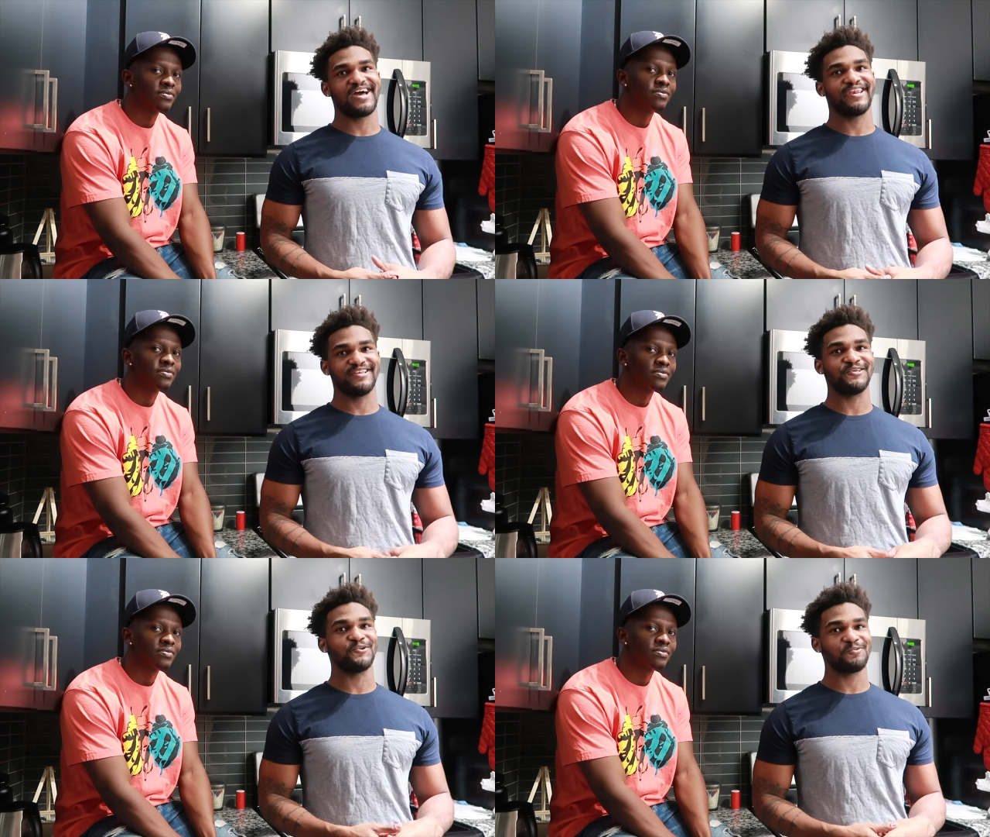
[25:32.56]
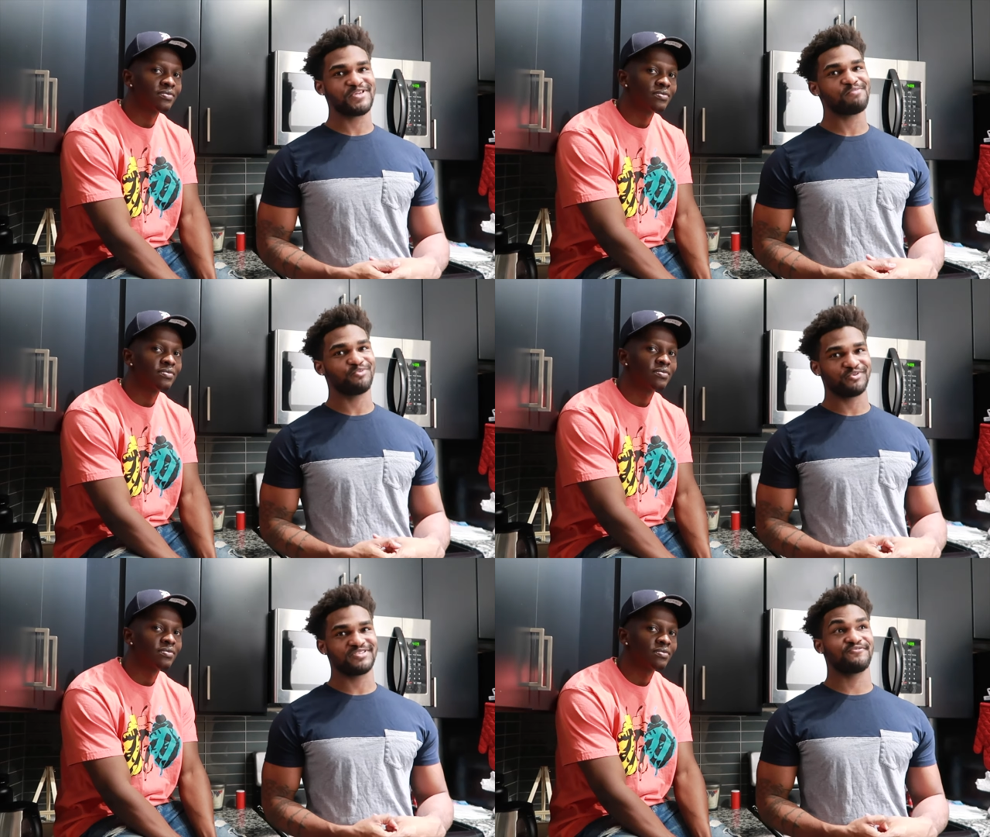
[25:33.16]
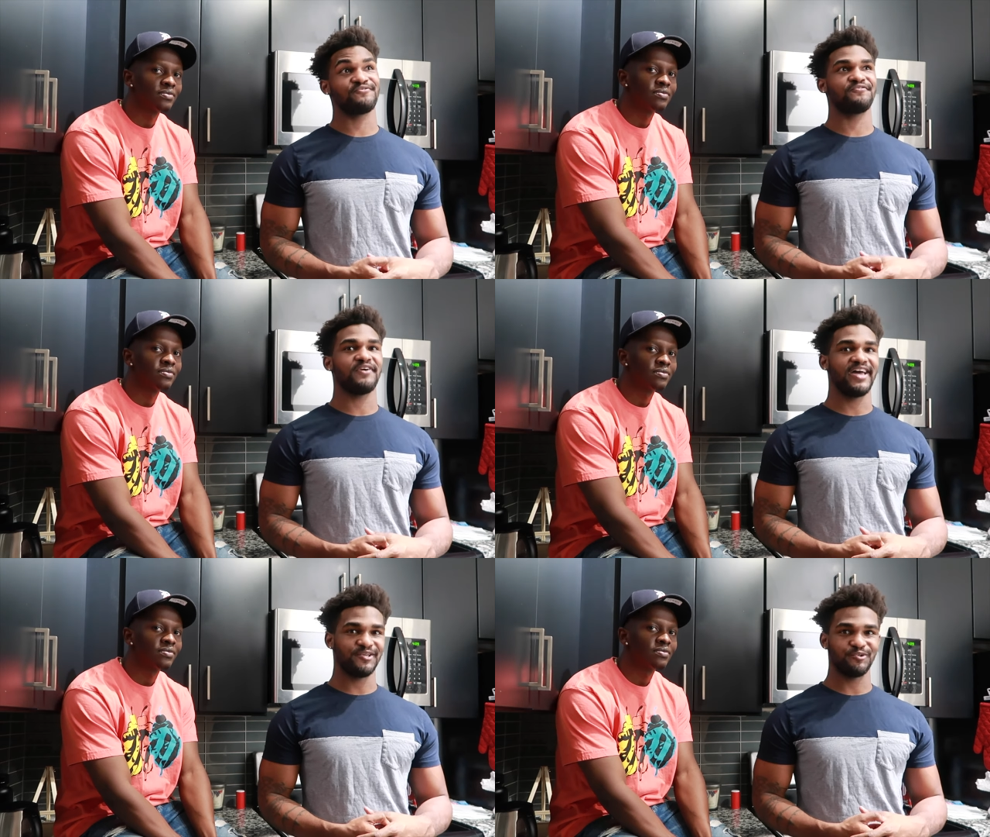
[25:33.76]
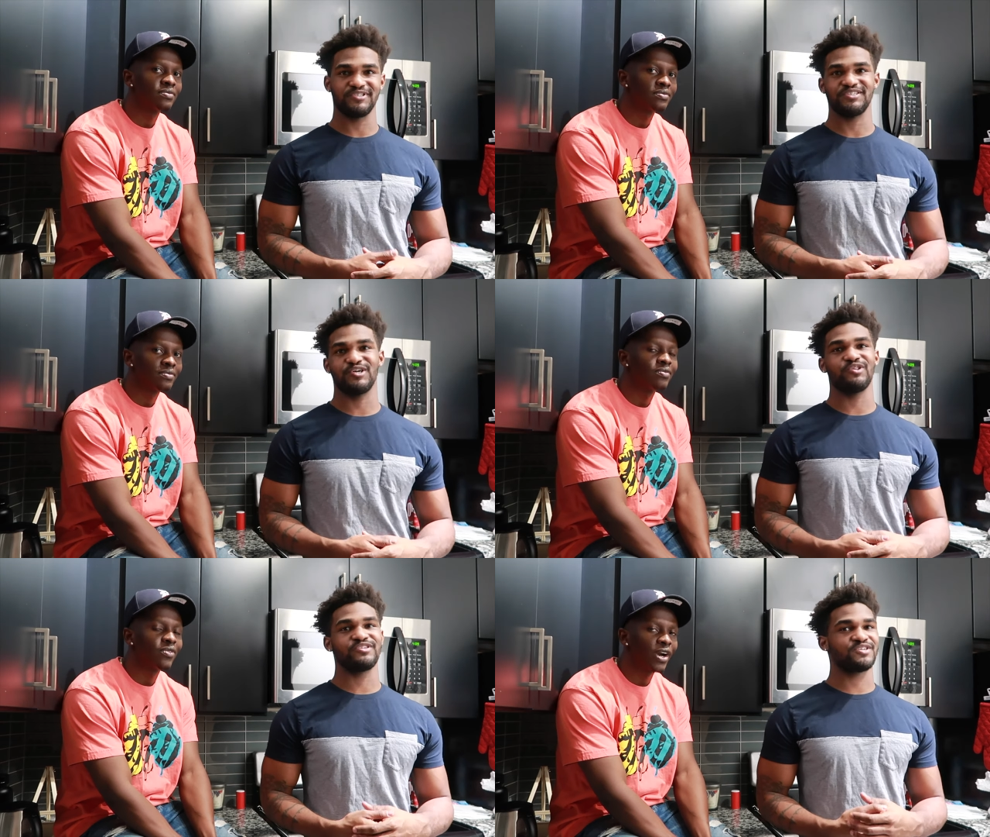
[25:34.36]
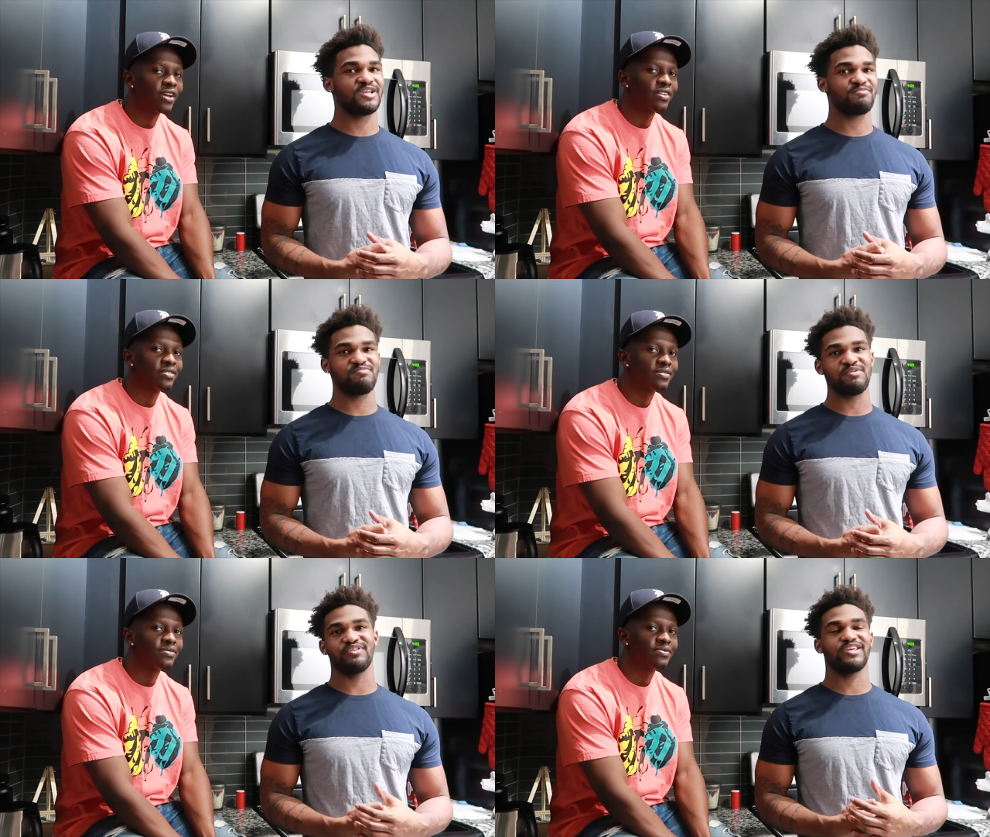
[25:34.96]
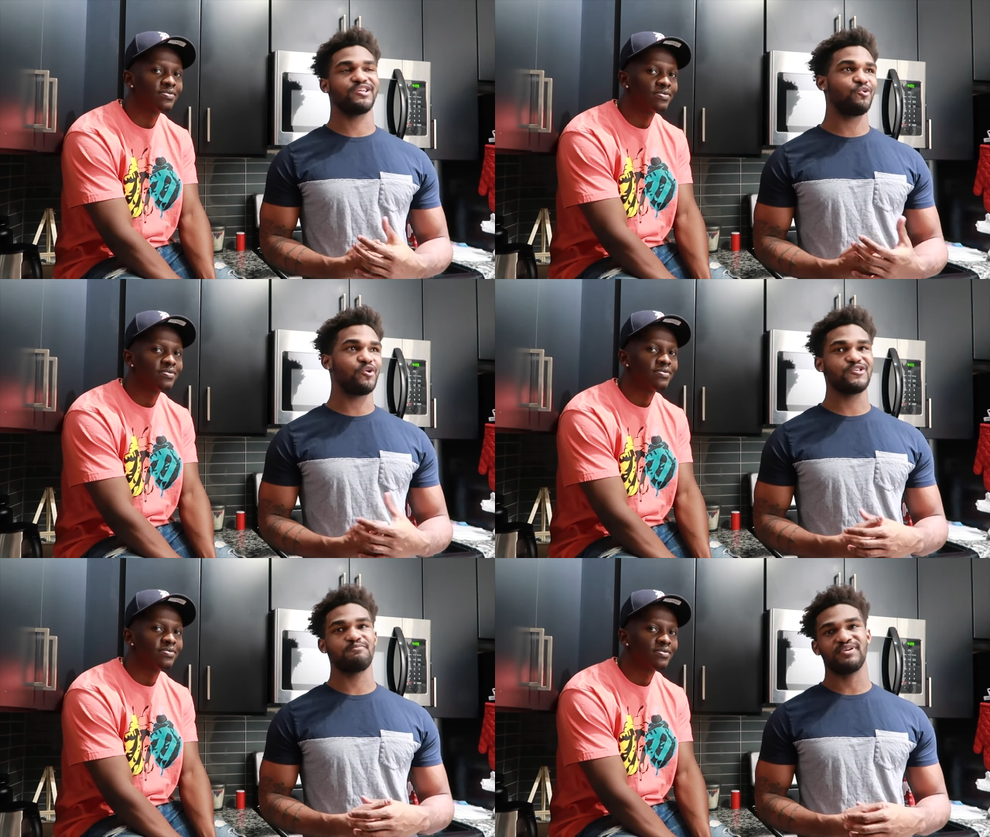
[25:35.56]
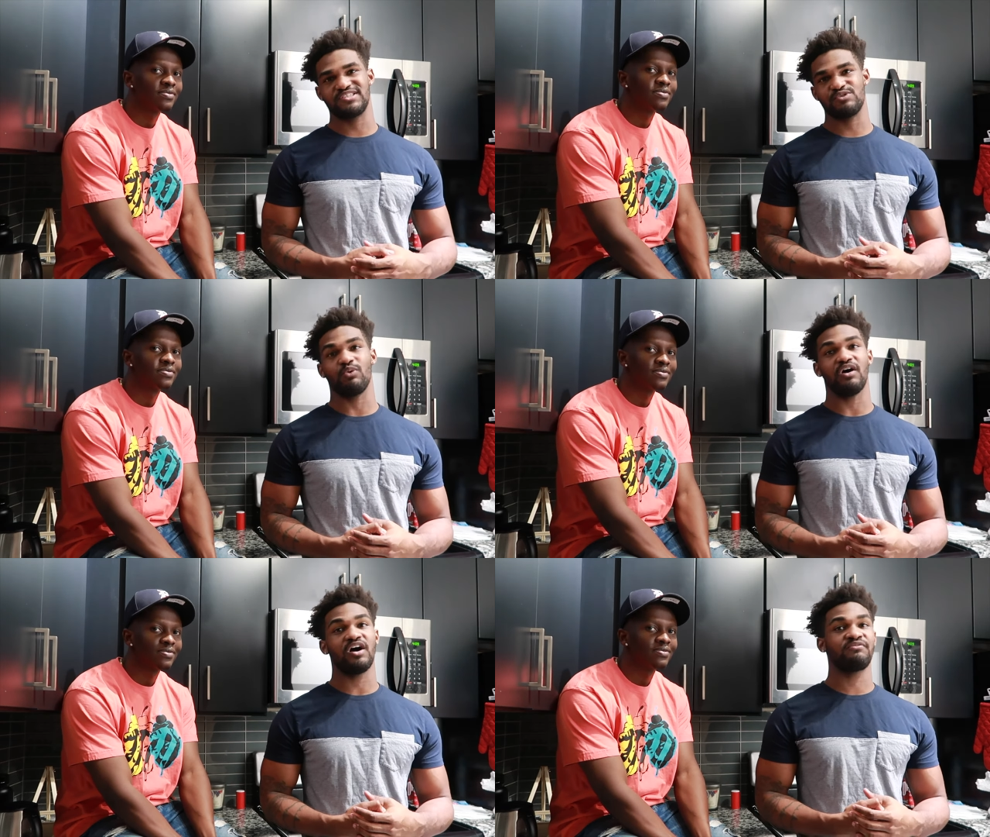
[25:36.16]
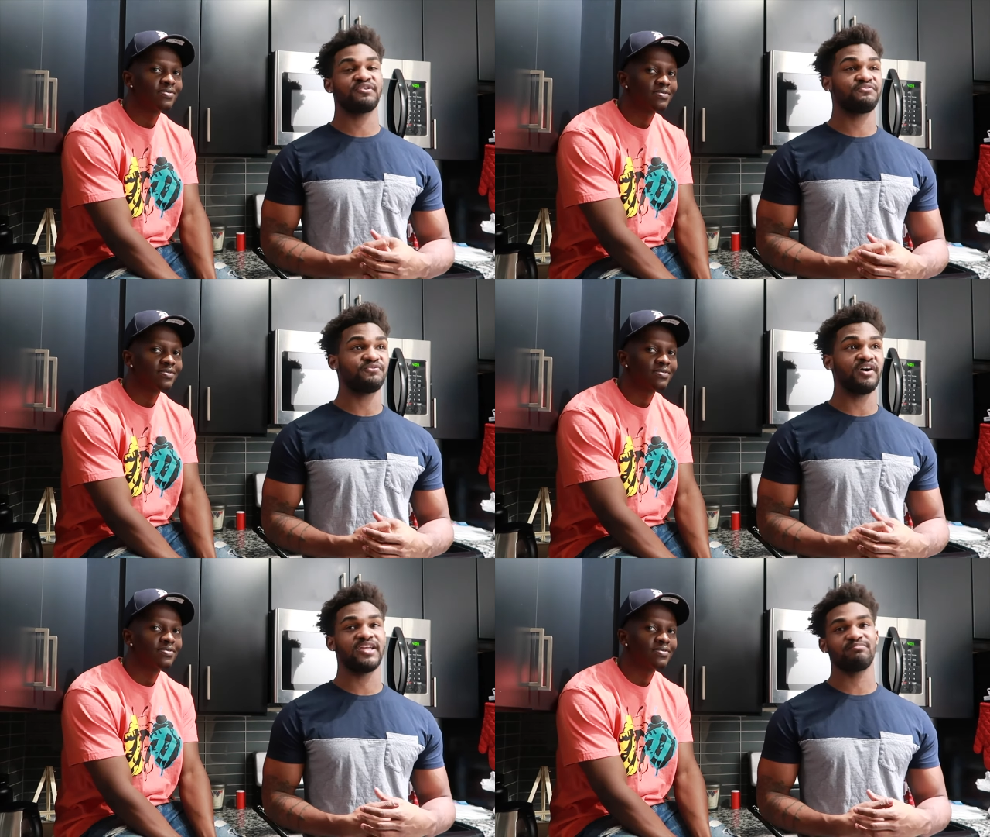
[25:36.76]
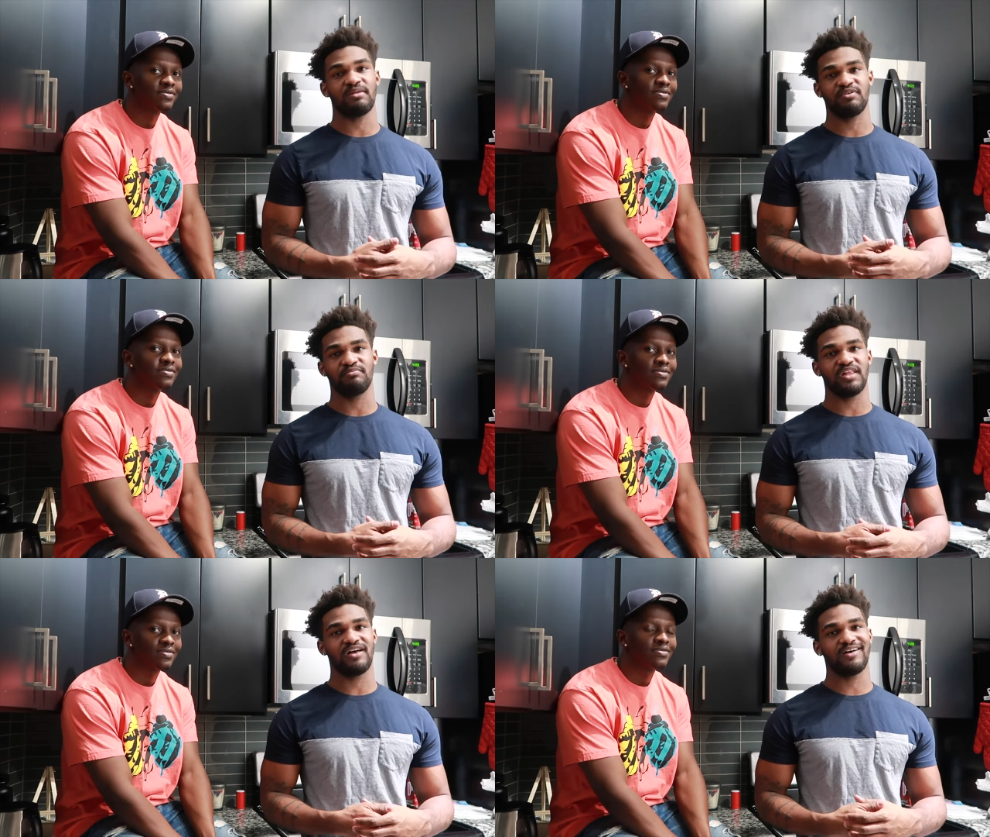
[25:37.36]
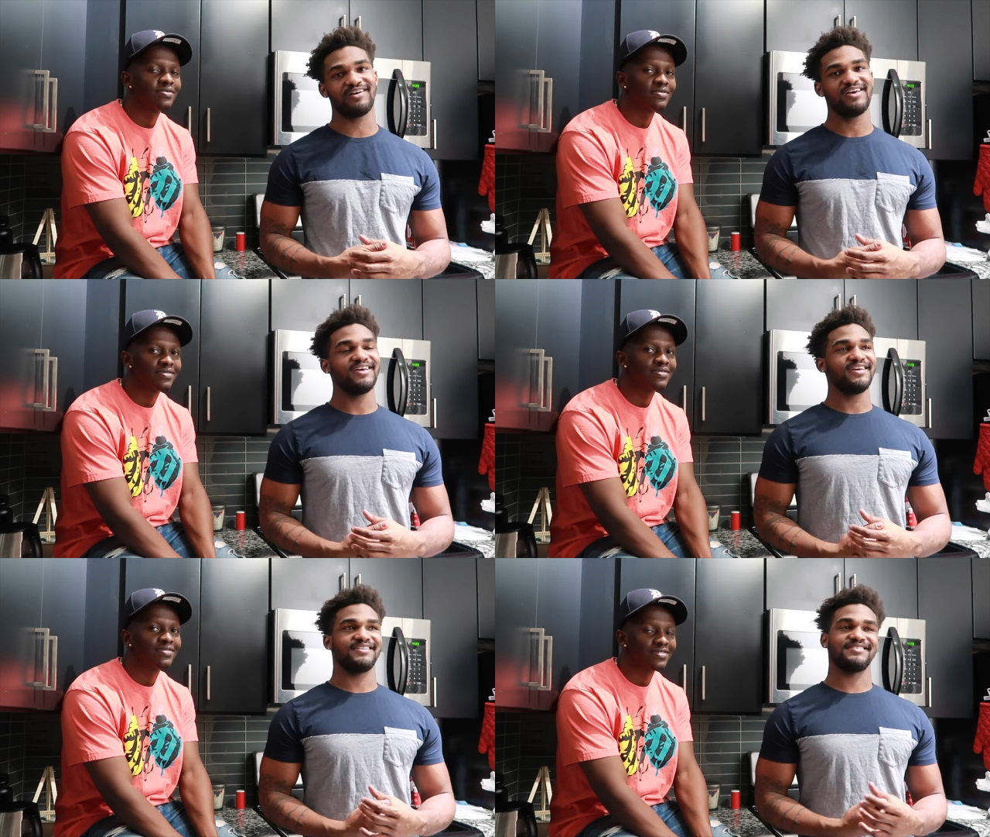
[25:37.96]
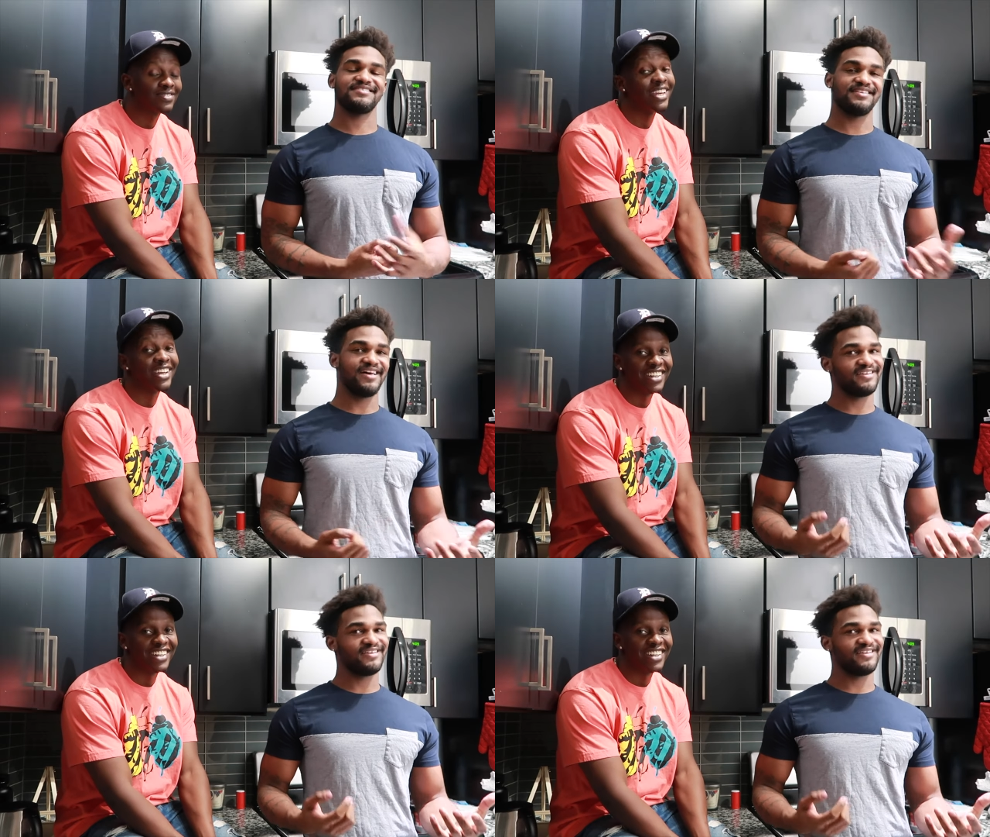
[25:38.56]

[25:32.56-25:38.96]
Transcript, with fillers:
Speaker 1: how to deal with people is vital you know there's right. gonna be people that annoy you piss you off or fun blah blah blah and it's yeah.